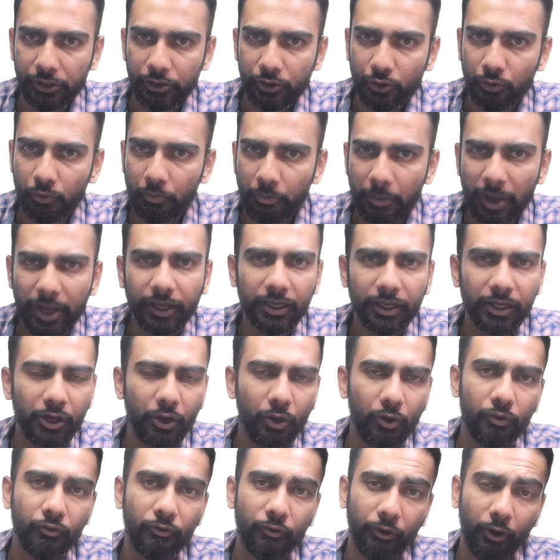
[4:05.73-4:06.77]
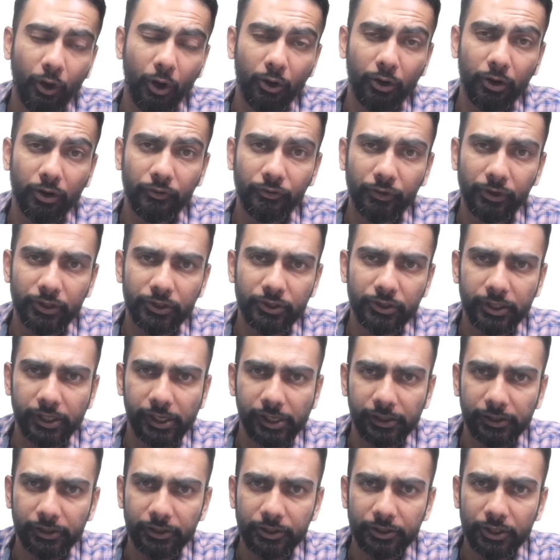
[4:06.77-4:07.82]
to make your photography
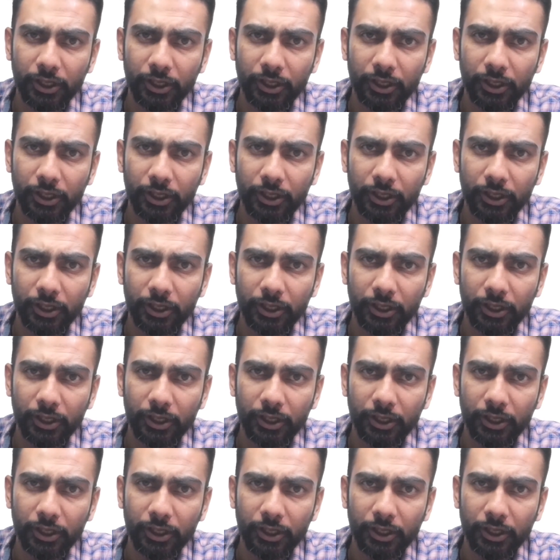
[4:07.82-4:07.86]
skills